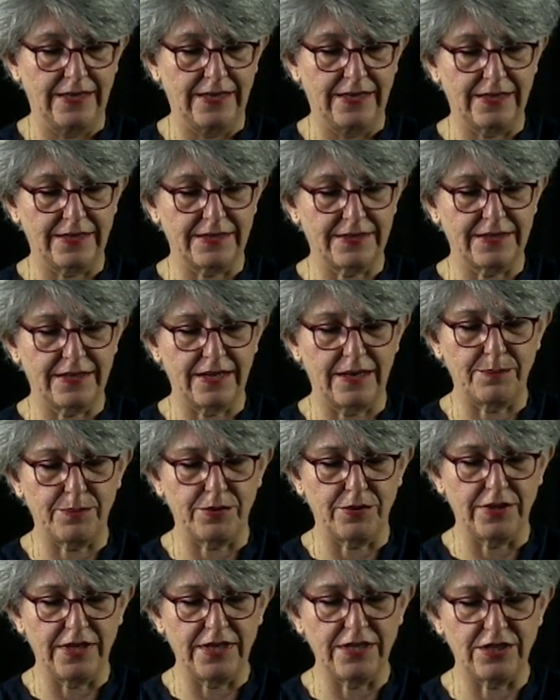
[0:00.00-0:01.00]

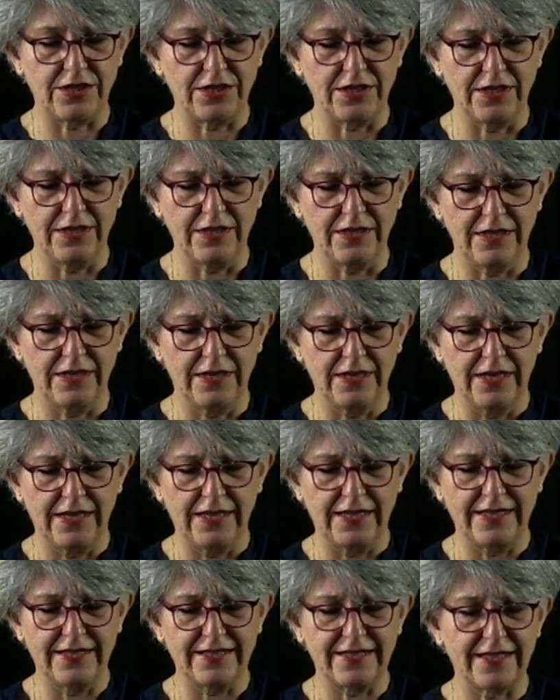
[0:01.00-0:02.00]
Extrapolation
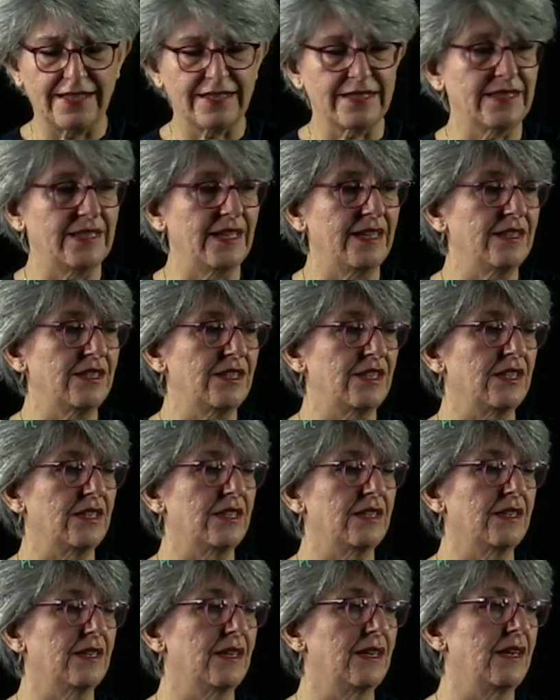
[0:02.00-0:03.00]
is
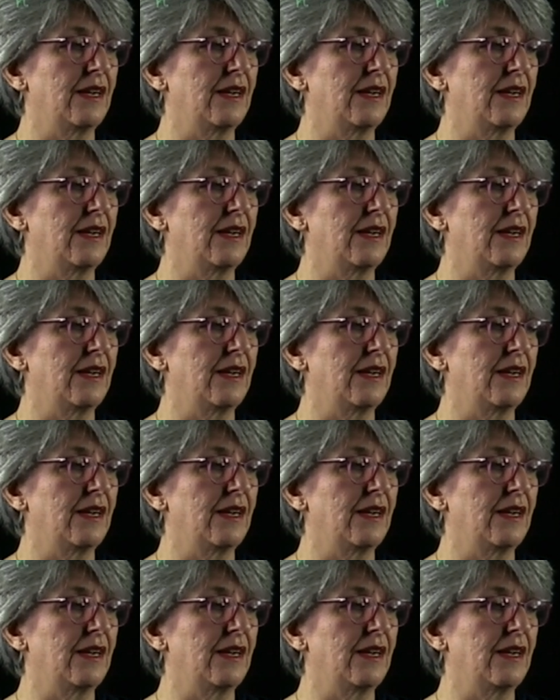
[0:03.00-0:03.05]
extension